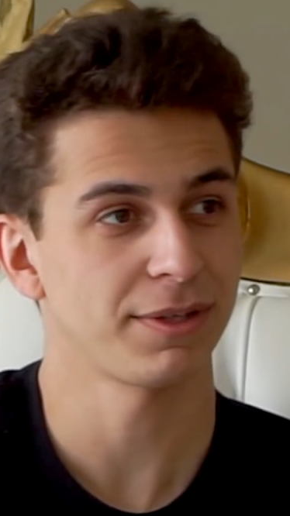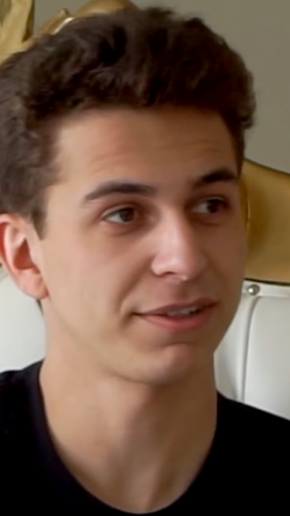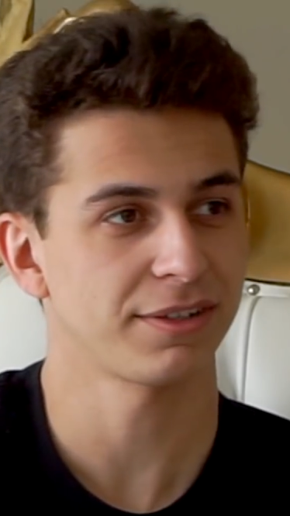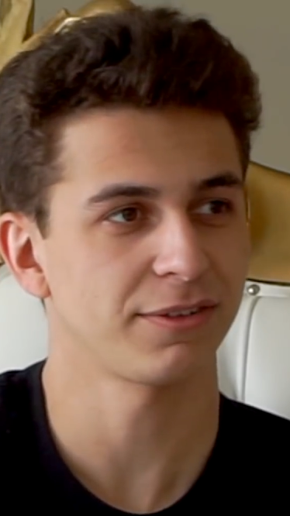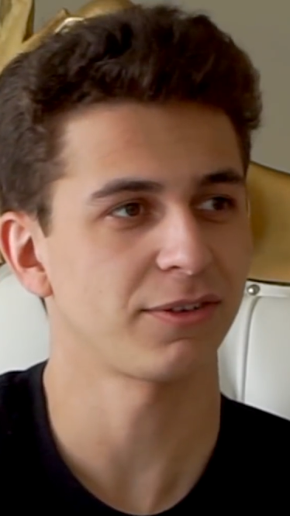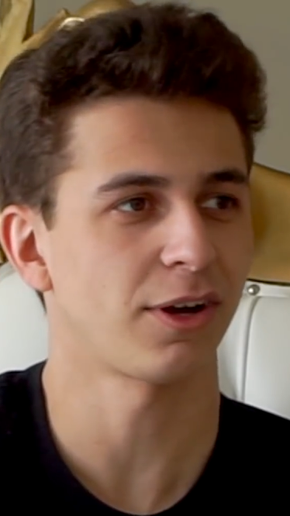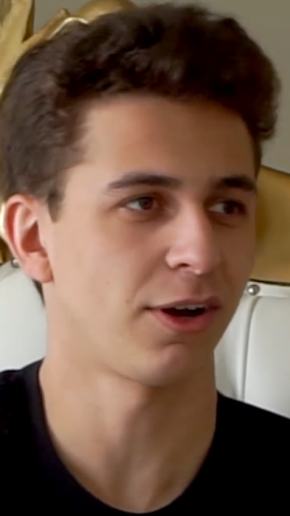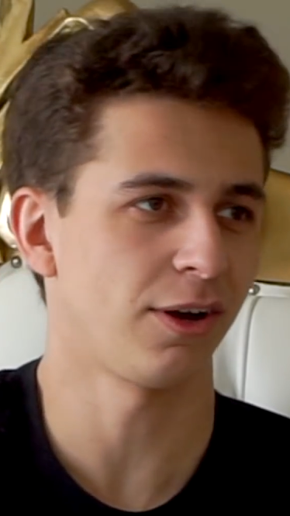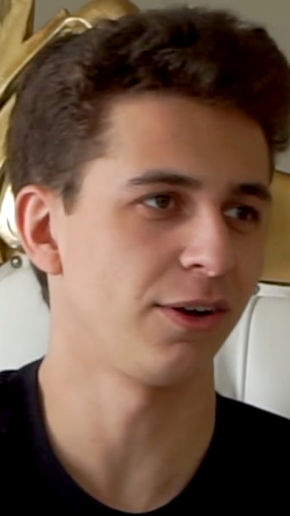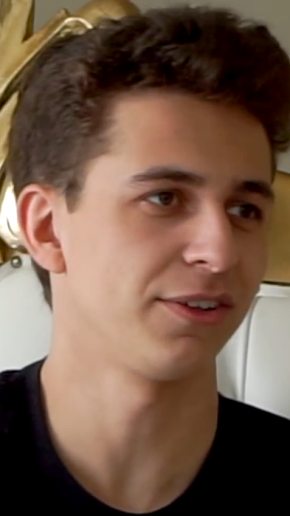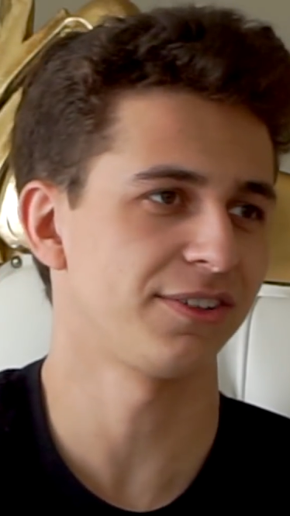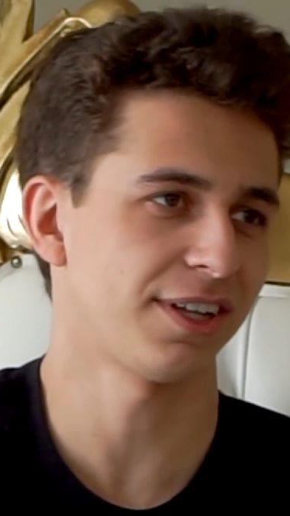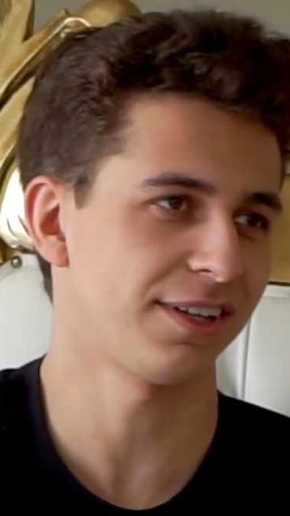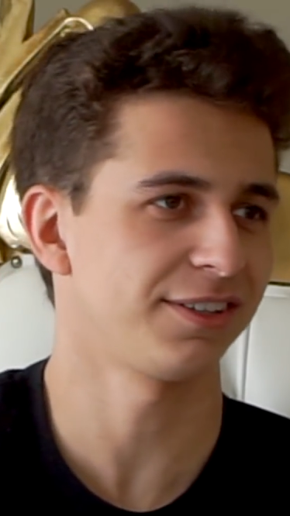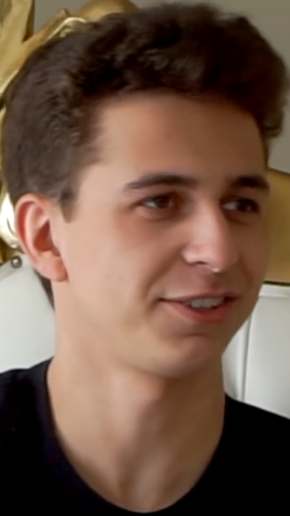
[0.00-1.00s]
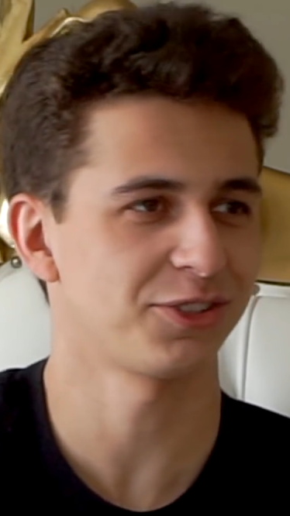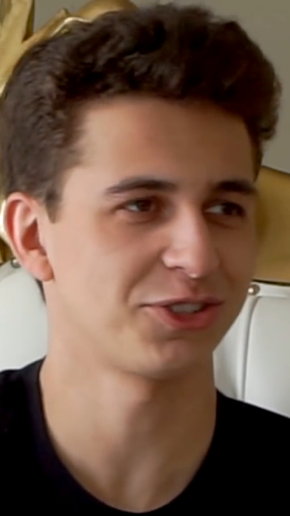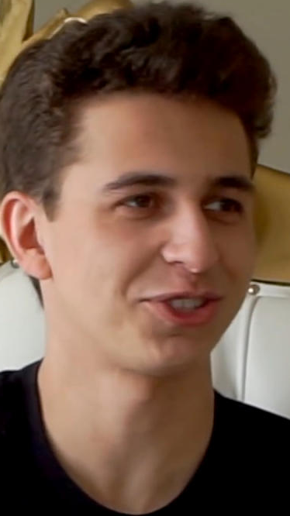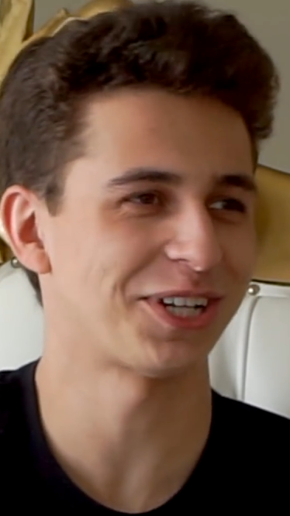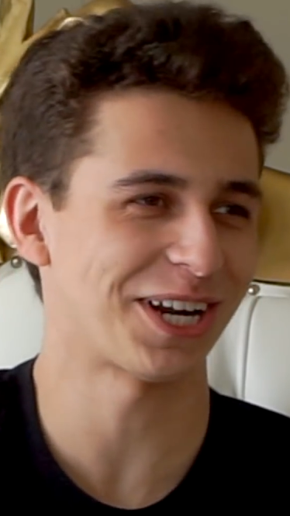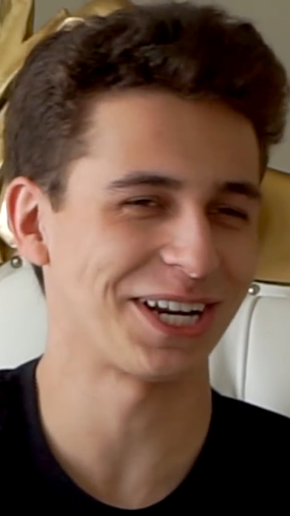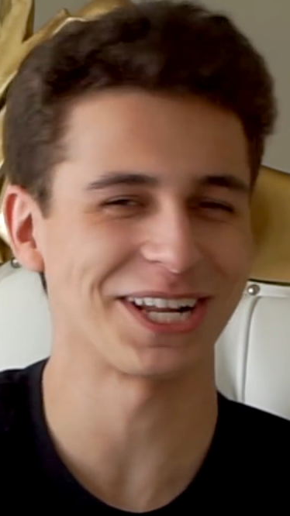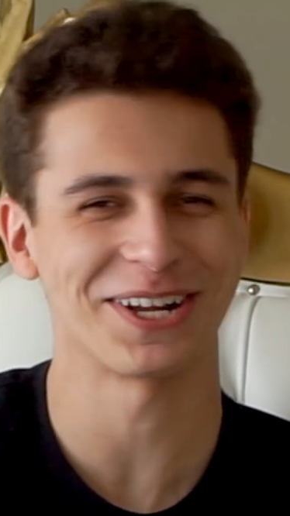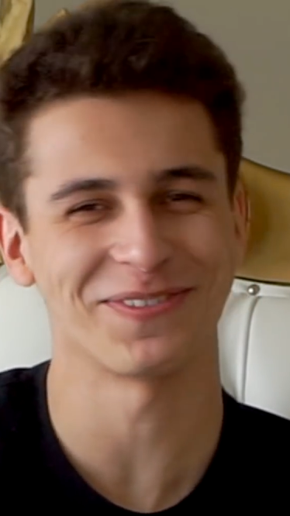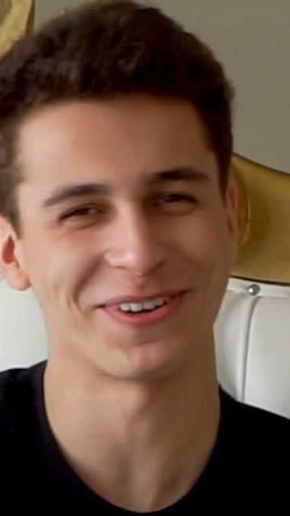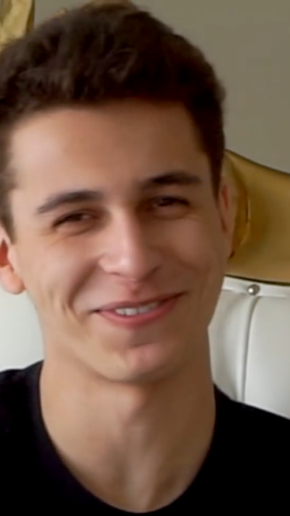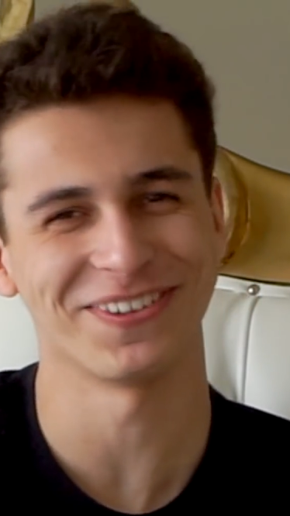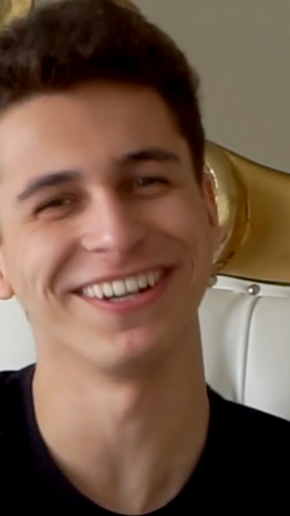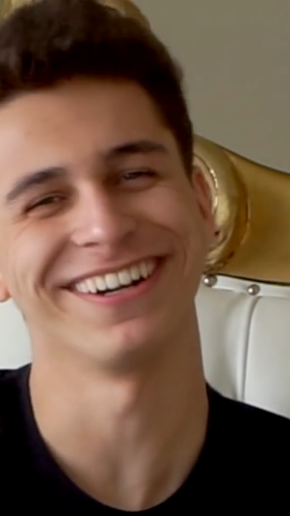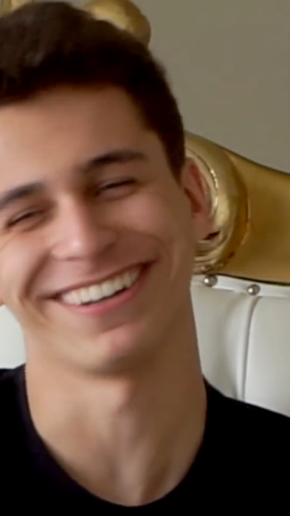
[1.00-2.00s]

myself. Oh, is that you're shutting out my vid?